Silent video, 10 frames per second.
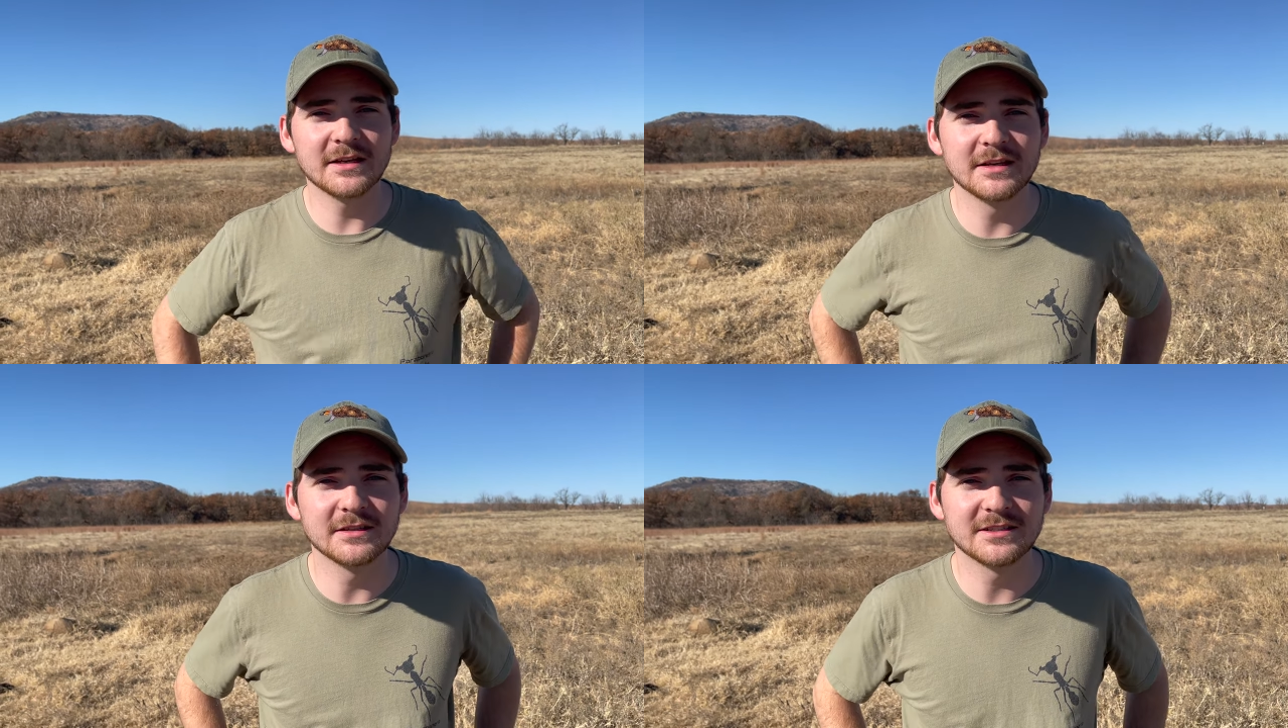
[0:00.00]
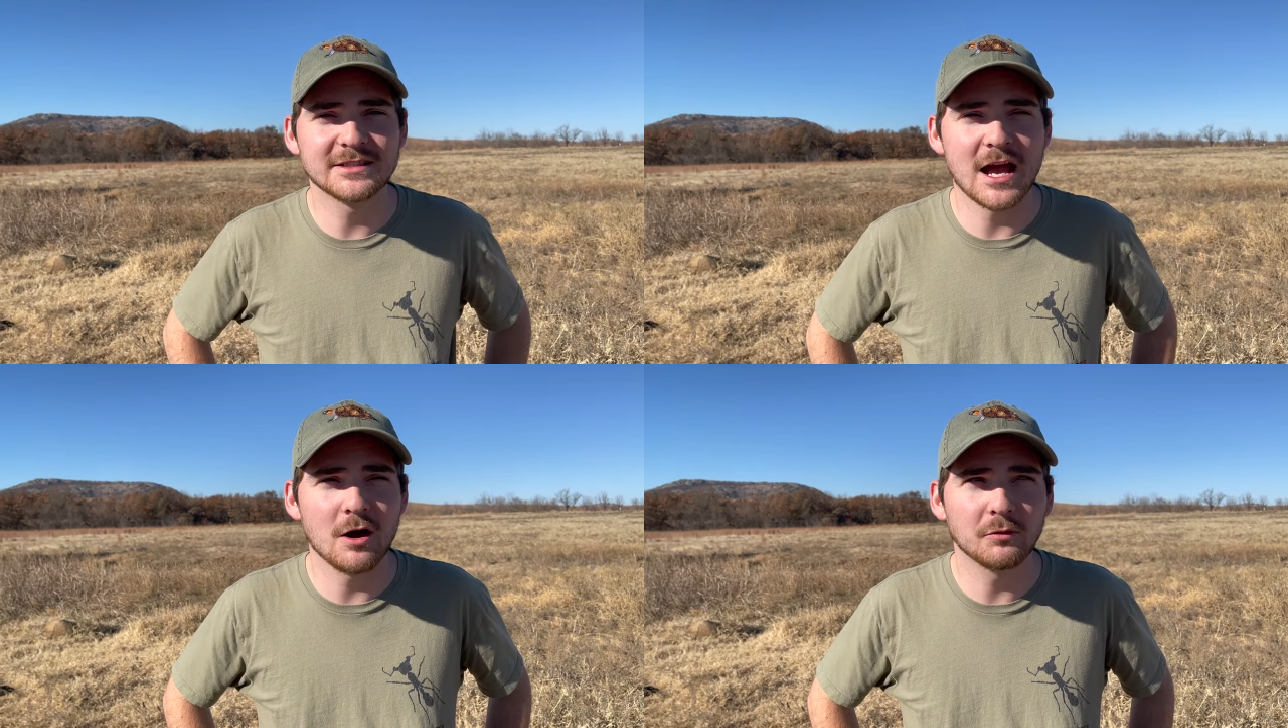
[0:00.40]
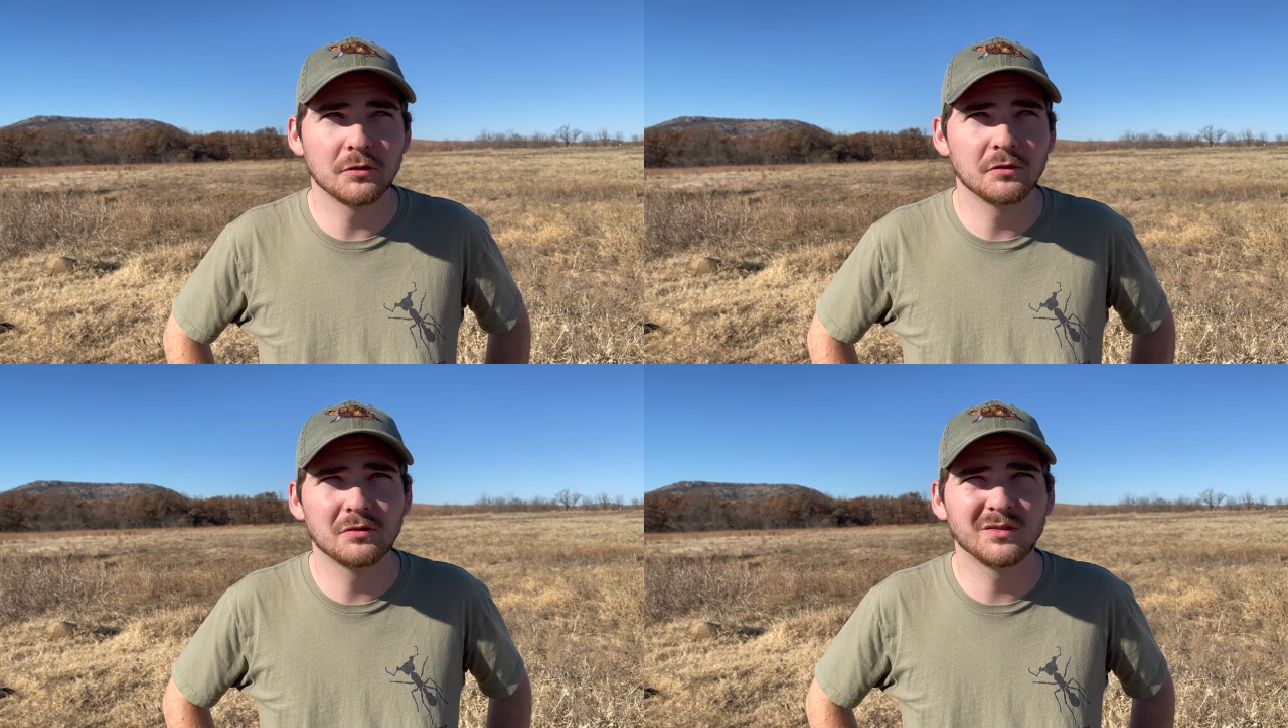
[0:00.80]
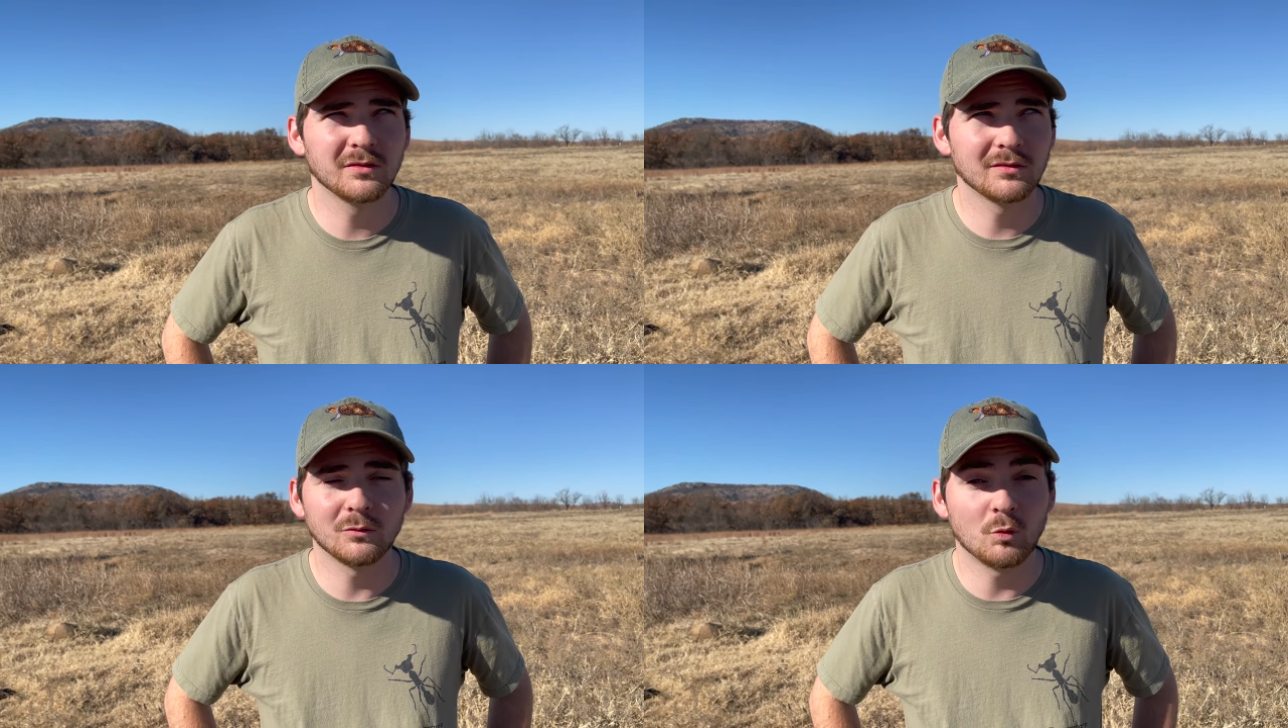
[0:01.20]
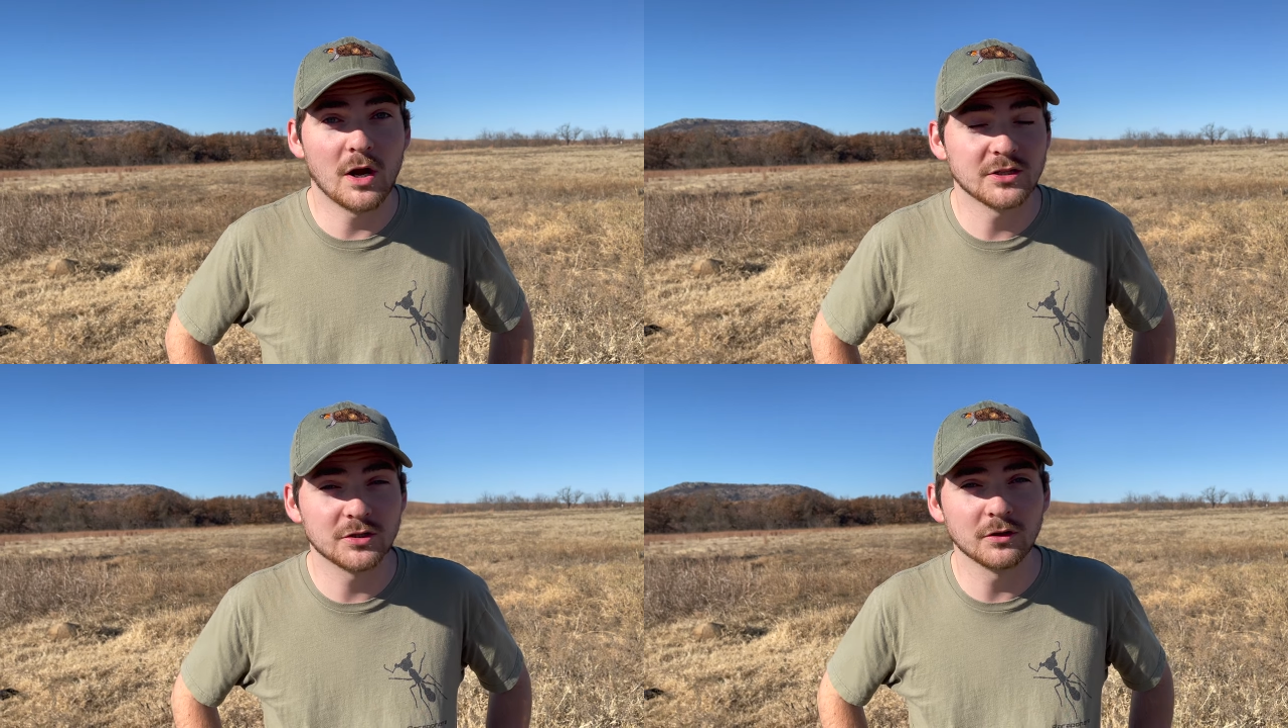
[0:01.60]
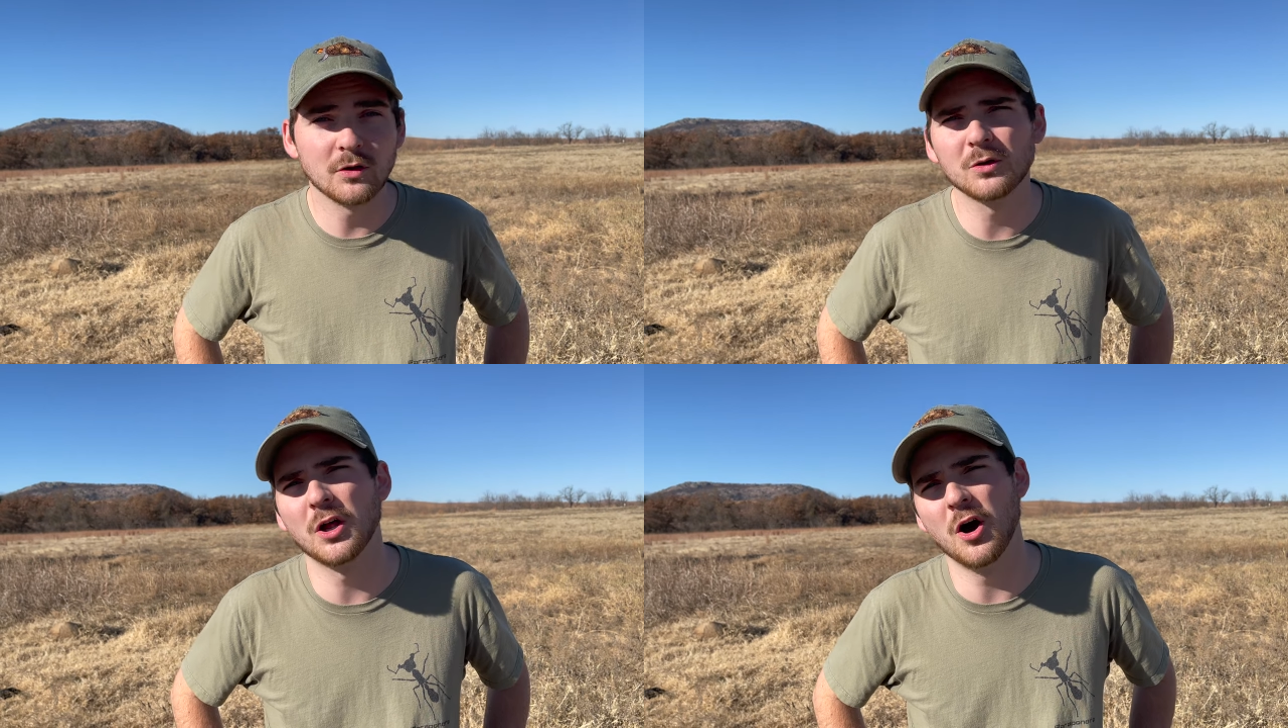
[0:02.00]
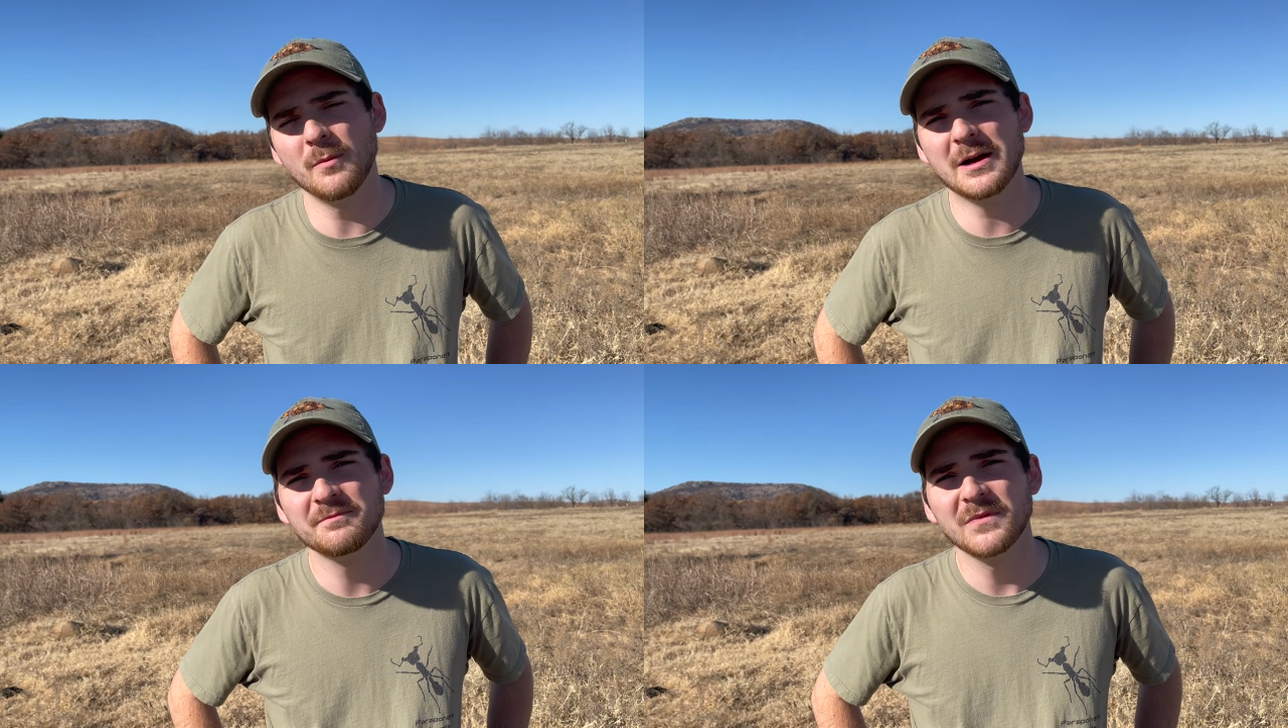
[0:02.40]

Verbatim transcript: in southwestern Oklahoma.